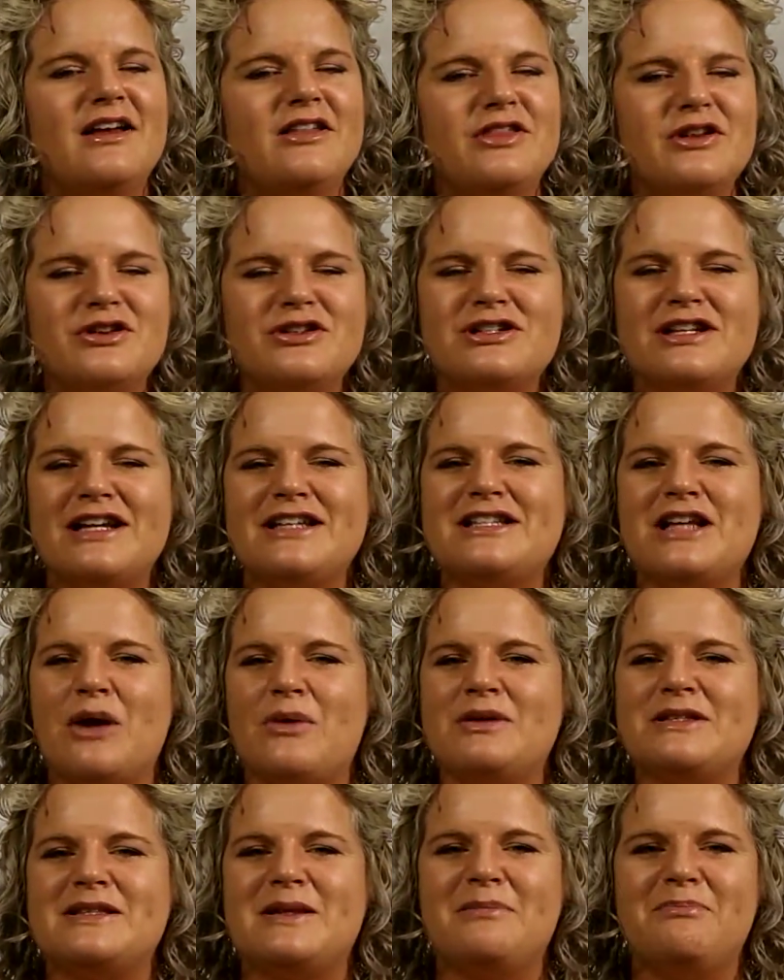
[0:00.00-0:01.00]
Thursday's
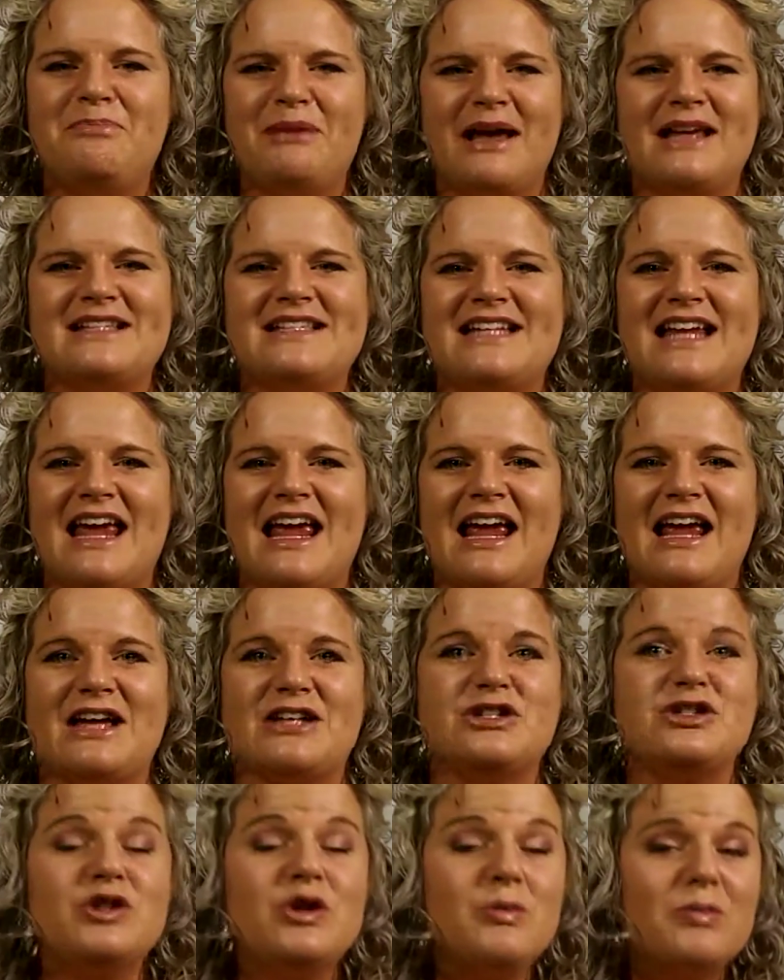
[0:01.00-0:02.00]
always the best day
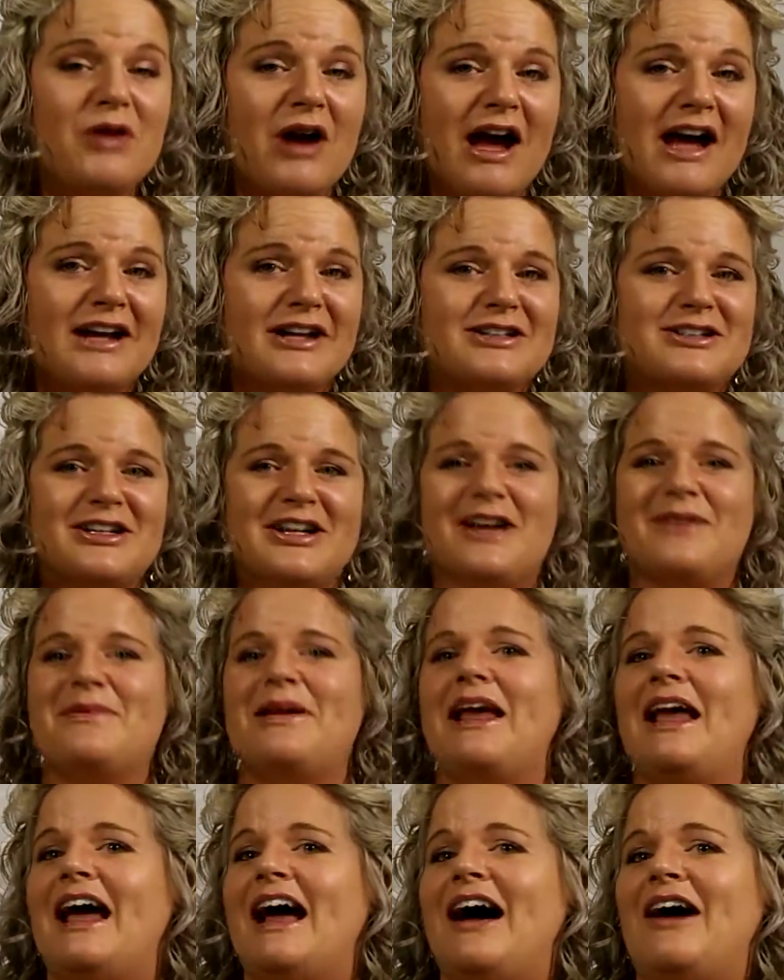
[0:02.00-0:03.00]
because new products are
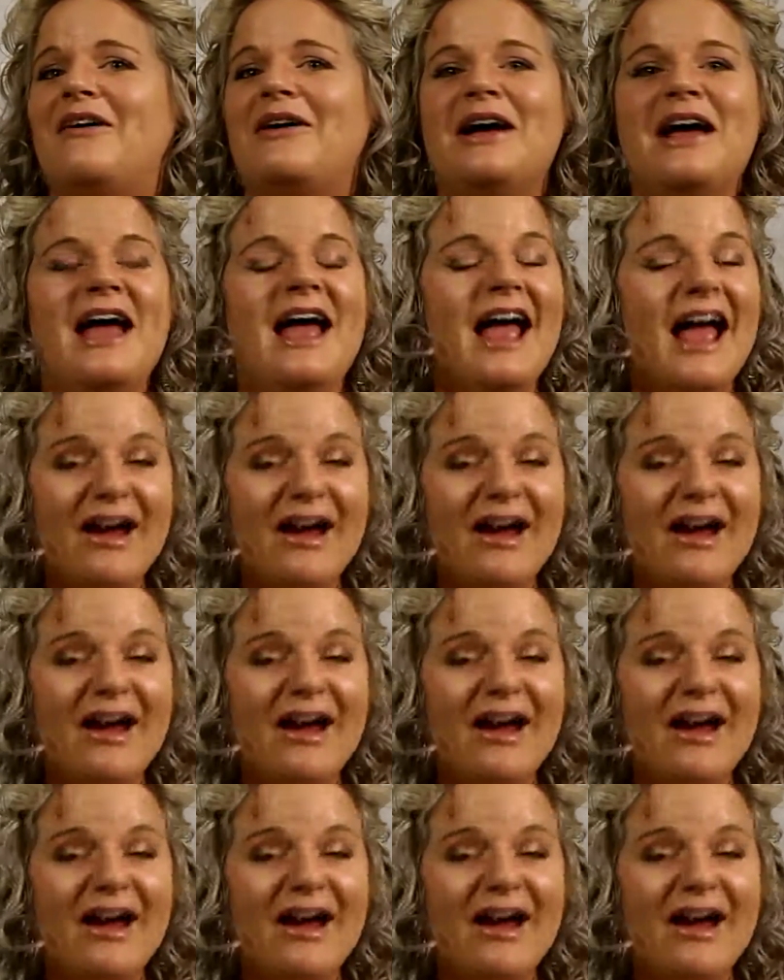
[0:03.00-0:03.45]
coming out.